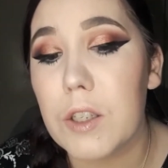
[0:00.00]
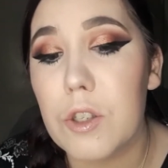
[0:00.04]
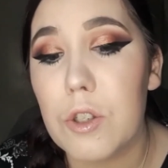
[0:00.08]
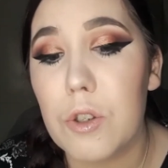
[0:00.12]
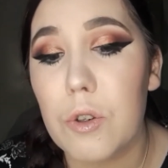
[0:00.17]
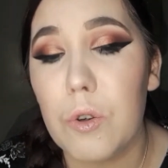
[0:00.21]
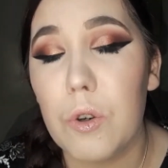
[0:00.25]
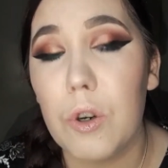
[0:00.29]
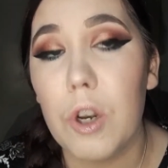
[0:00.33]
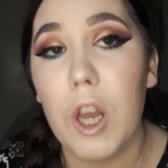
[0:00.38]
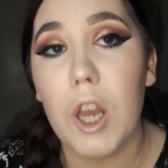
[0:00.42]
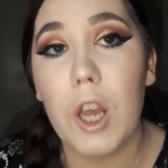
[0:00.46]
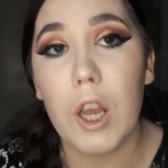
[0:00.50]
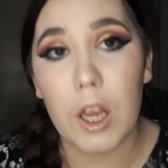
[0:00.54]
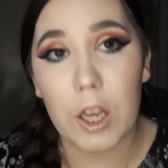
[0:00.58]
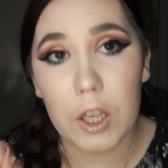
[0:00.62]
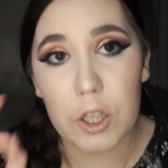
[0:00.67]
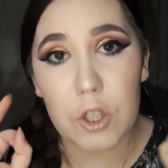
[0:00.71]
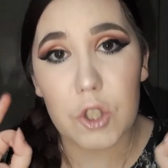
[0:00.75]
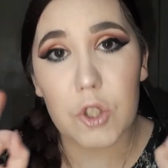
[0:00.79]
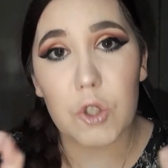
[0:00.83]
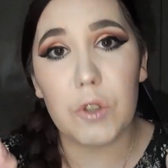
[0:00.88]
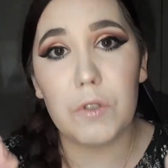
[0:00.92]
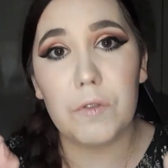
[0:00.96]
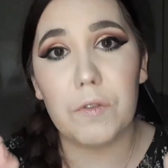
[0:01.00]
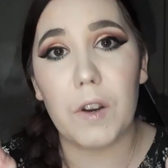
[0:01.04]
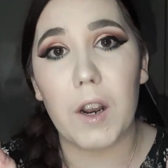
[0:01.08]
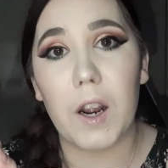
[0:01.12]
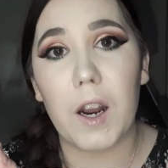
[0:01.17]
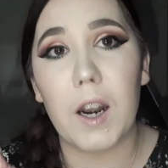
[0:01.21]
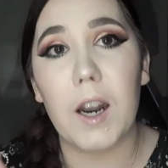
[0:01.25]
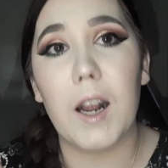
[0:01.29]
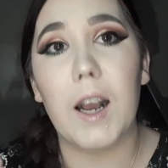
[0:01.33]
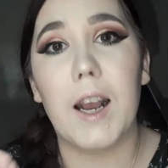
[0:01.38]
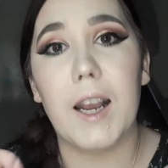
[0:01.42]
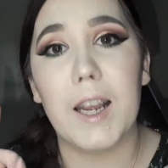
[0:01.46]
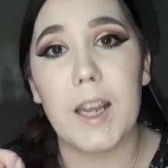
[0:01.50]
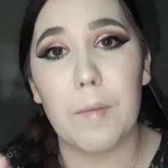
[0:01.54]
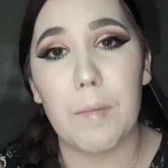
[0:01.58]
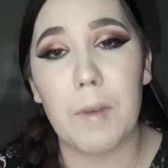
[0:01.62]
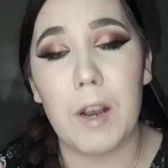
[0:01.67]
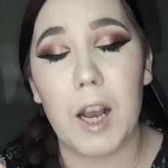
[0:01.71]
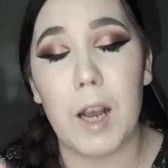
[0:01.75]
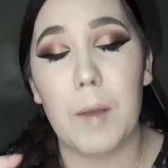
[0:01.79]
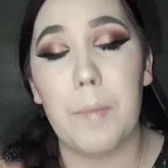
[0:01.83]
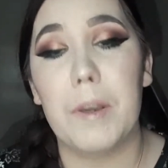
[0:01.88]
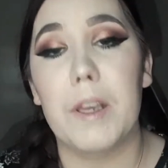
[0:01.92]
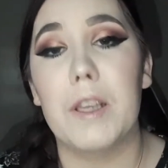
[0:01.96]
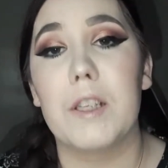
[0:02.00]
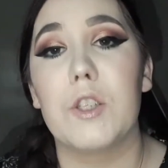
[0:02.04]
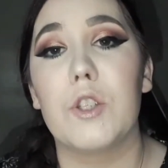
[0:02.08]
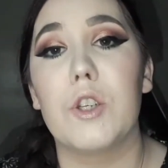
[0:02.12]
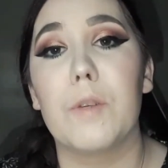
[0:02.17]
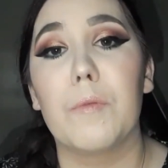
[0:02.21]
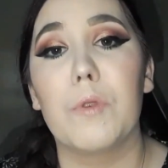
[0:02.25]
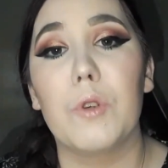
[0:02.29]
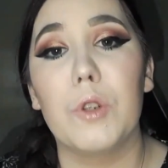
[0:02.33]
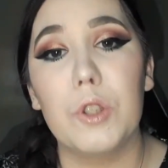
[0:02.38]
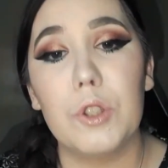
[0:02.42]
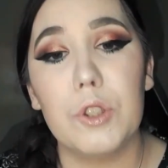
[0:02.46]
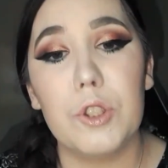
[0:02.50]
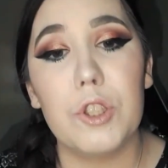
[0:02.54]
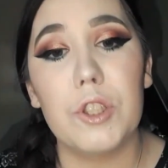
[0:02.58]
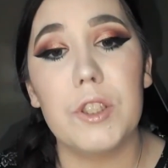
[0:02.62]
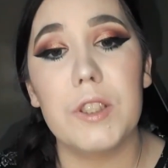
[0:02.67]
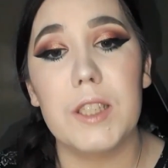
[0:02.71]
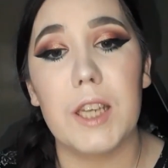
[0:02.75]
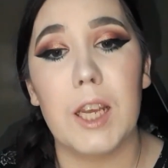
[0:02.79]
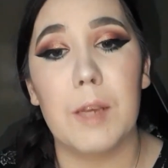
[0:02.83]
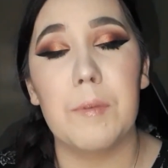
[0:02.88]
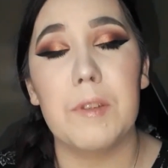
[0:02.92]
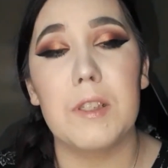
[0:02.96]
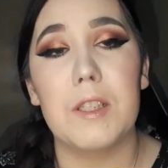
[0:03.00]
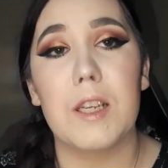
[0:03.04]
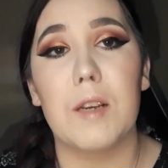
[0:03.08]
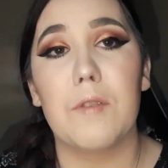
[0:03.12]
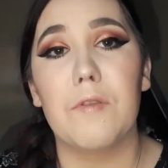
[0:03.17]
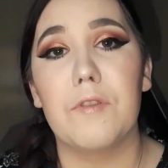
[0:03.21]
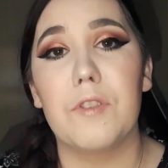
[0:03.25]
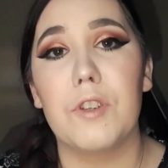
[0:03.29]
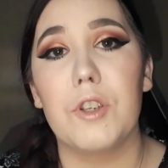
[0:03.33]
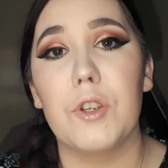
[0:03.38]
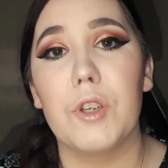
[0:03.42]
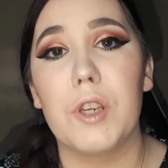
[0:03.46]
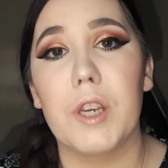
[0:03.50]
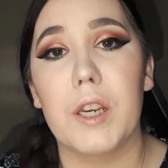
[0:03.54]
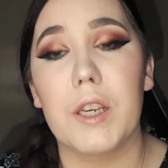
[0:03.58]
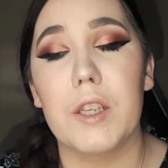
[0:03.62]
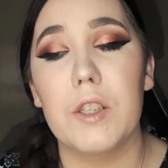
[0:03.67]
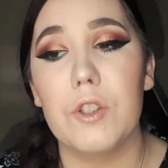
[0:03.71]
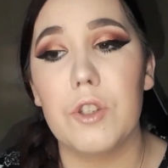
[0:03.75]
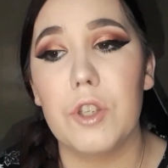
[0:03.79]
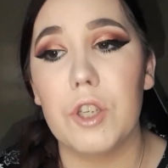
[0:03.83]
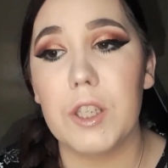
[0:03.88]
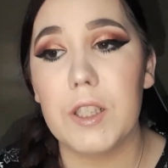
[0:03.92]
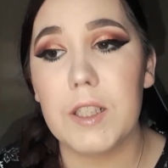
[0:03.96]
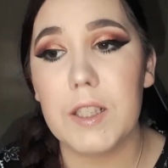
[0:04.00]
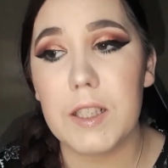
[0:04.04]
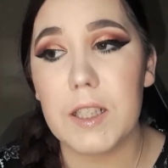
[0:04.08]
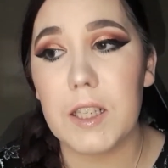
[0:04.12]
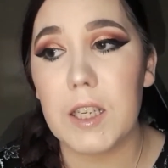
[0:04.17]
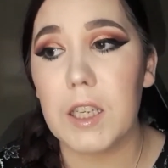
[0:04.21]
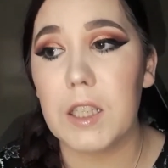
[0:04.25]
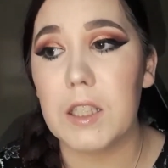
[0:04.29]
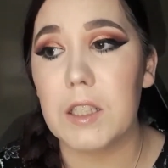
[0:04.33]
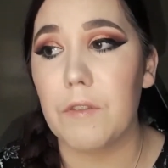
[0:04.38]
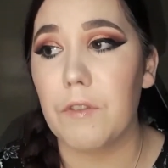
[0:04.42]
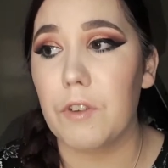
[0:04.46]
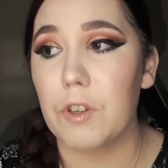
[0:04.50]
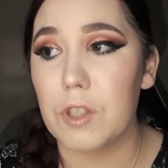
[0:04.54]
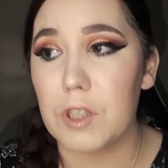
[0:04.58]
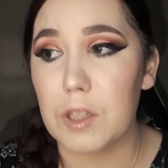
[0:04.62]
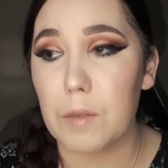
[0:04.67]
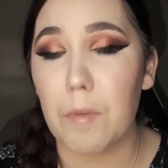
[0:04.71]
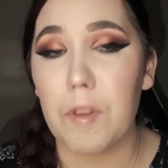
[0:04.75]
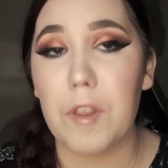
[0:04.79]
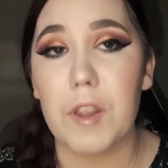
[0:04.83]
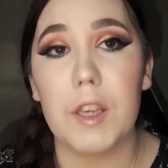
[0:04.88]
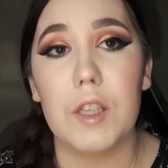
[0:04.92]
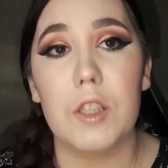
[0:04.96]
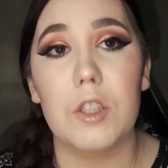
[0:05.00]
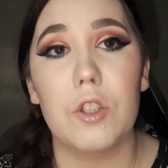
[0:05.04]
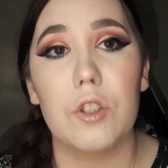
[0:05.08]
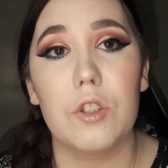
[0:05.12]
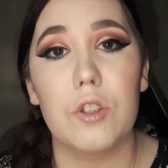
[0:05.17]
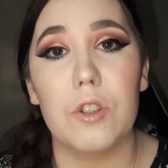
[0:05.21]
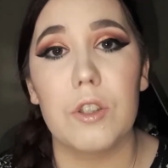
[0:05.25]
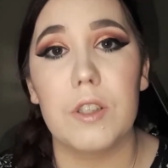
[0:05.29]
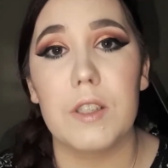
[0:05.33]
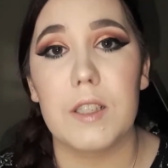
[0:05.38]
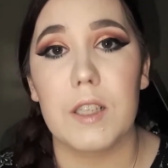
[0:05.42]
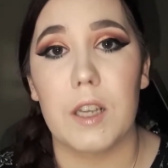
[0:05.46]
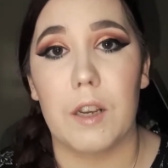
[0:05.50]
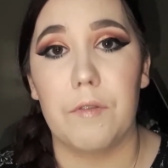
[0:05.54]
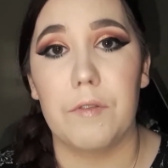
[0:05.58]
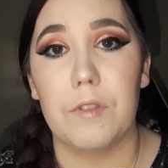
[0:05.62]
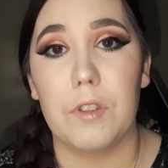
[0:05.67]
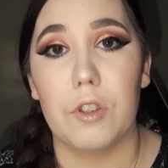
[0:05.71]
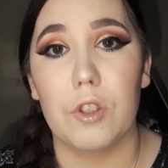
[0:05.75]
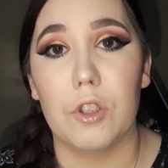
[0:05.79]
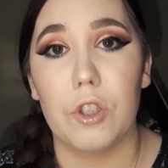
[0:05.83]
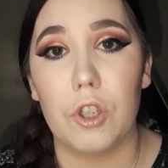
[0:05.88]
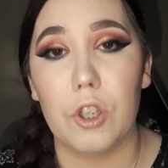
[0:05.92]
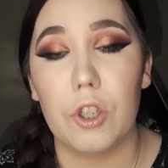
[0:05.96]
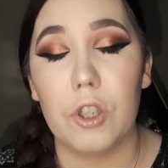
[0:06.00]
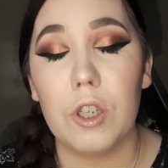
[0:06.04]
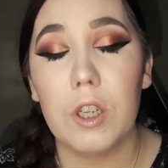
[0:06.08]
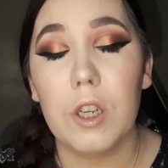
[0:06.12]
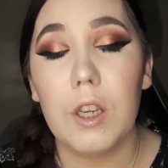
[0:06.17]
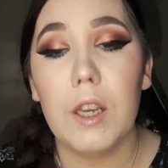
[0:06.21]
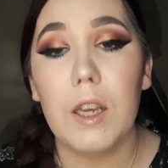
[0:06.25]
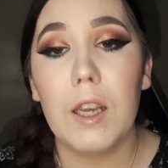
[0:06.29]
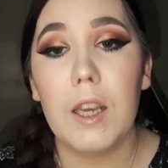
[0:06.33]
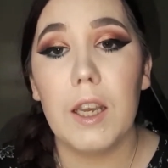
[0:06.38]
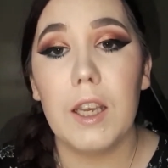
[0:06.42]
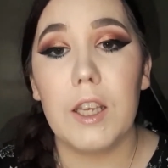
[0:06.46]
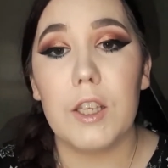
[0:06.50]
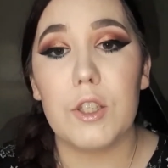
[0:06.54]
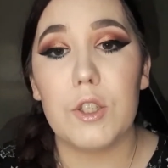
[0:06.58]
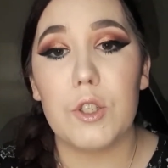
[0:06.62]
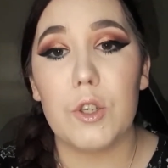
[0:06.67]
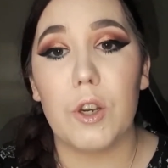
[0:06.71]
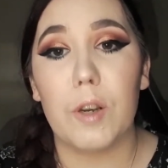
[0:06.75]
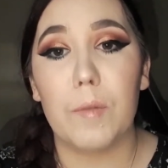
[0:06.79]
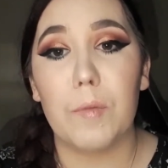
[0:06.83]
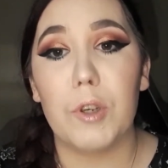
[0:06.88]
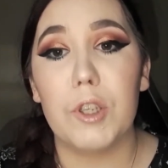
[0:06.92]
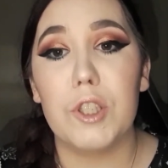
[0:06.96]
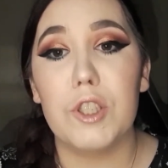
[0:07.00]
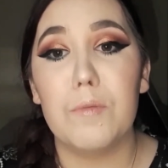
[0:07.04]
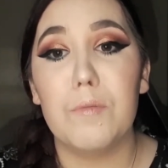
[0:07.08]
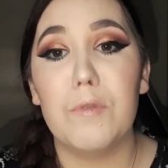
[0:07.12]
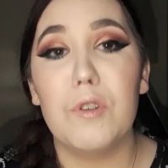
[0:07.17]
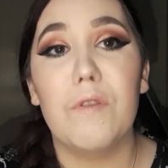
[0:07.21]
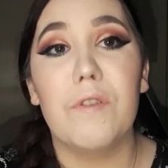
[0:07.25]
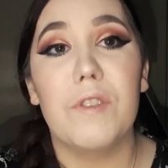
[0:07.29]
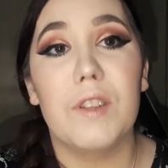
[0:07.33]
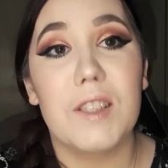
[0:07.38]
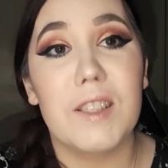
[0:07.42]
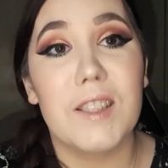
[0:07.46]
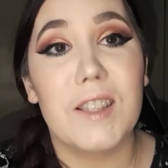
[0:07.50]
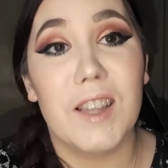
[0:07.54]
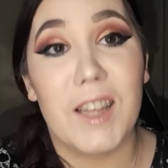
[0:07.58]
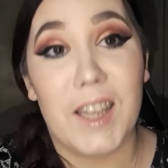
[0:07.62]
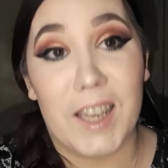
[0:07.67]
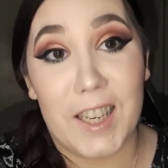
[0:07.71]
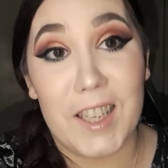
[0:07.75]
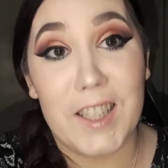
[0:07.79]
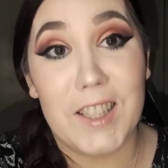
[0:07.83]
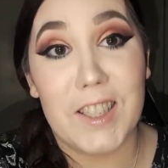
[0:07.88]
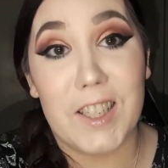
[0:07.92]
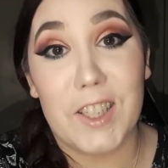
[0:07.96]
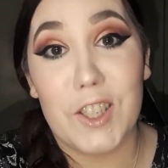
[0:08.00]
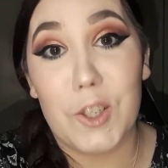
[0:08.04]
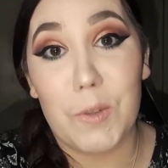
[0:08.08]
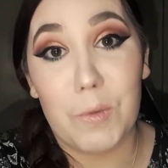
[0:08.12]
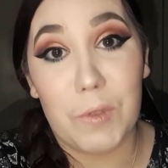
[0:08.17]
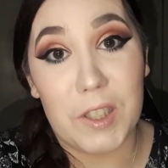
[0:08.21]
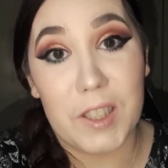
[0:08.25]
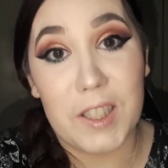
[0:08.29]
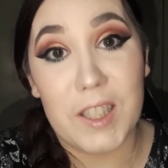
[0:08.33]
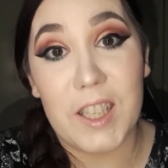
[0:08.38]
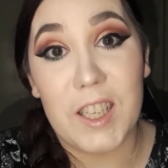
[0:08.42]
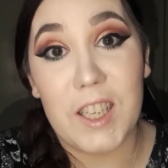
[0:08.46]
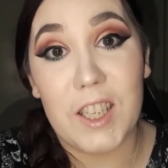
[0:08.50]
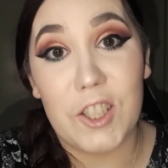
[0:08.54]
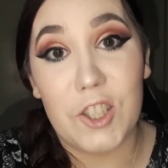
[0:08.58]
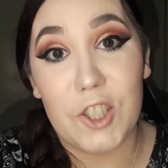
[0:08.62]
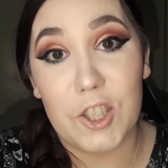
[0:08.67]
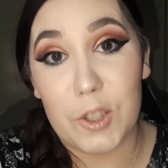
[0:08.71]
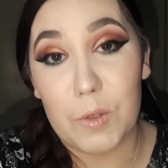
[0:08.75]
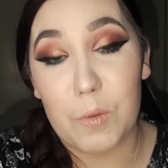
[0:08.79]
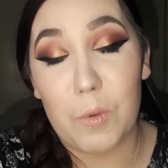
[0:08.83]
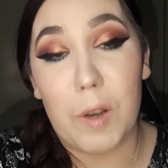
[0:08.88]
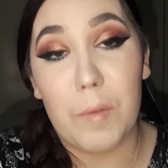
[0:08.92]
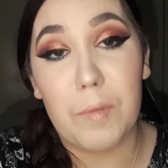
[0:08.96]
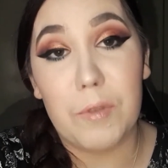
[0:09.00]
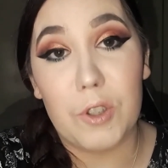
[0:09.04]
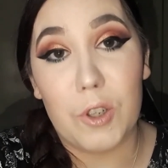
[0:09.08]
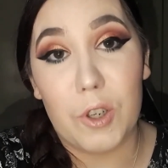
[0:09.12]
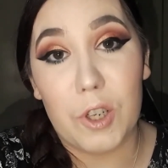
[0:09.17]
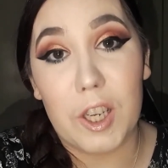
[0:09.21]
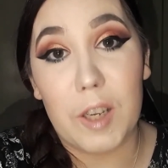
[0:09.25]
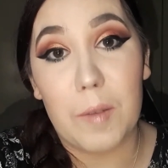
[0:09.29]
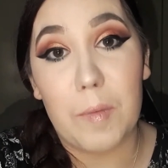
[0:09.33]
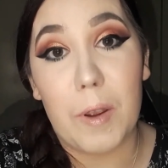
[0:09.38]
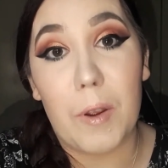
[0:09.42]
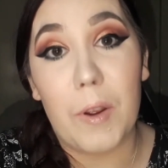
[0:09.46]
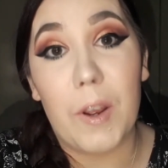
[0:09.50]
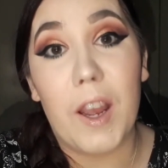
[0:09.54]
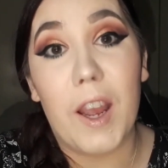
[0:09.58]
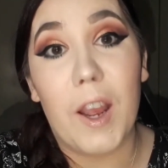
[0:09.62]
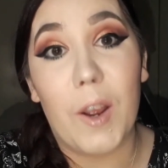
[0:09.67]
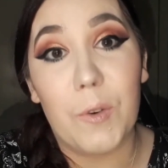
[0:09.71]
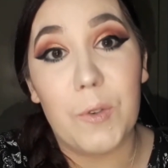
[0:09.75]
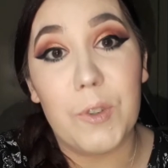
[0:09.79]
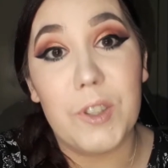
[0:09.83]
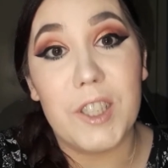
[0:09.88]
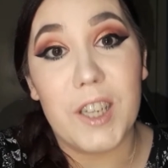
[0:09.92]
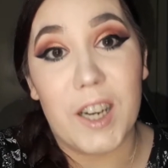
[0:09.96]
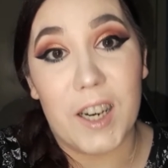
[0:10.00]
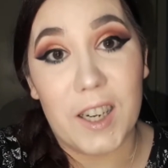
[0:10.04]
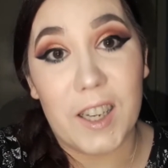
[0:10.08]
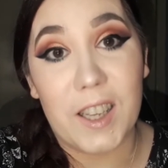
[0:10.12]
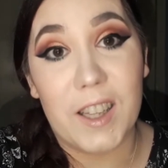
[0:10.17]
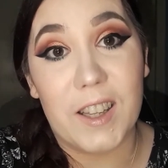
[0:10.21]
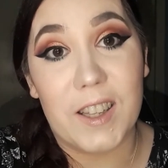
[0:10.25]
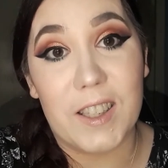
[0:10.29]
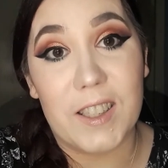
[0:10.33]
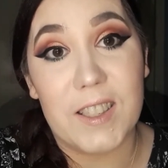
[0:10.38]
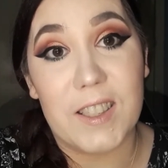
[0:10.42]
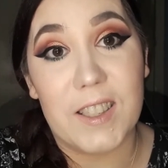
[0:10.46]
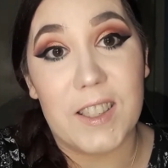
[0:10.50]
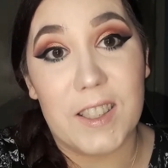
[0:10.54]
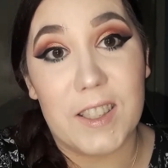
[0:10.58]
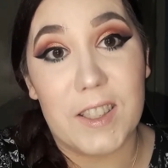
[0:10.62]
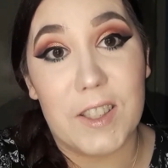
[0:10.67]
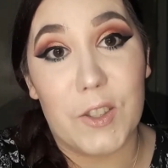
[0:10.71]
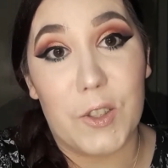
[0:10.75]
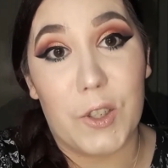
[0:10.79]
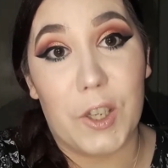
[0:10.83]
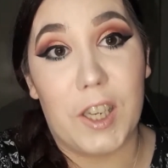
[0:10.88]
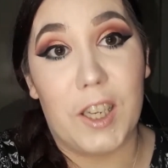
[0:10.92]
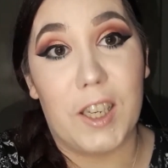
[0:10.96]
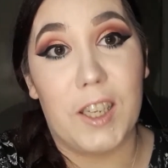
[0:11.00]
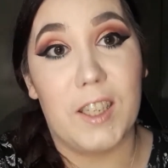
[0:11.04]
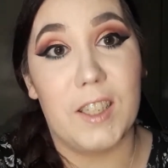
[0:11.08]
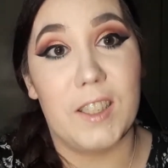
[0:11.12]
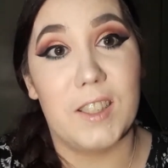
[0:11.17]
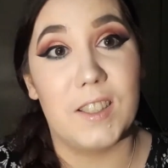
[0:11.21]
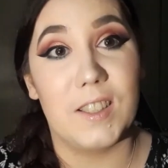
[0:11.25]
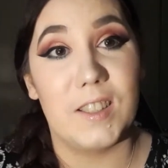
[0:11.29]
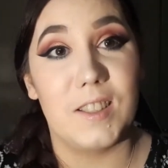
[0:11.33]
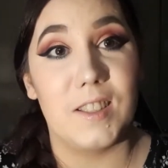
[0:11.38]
So far I am happy. So I'm going to do a timestamp for you guys so you can see, because I've got some things to do this afternoon. So I'm going to move this light and you will see just what I'm talking about, how dark this is, okay?